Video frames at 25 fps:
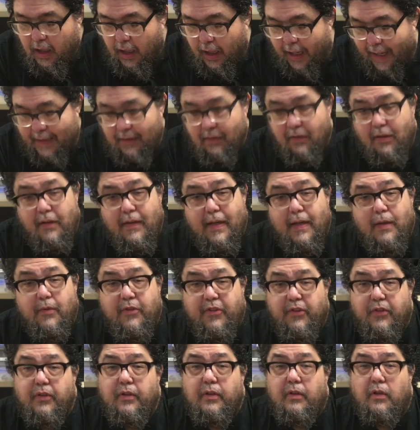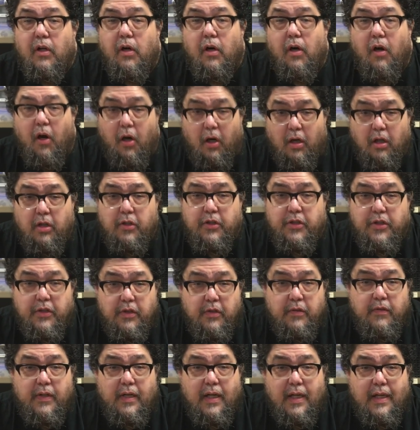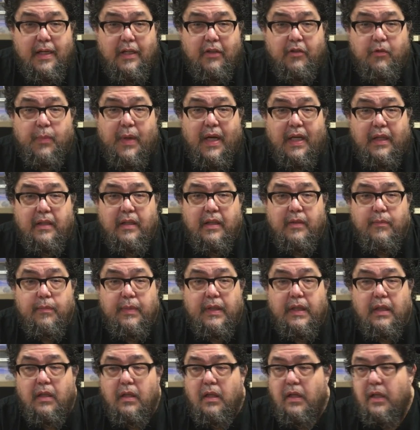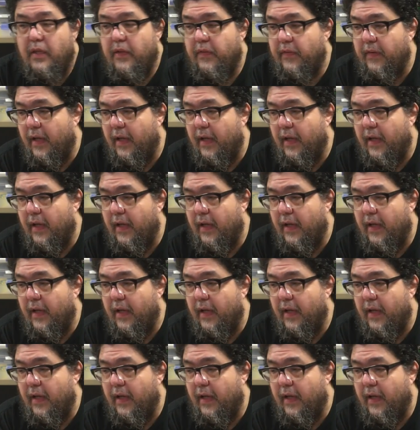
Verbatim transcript: I learned that it was a little harder to do than I expected because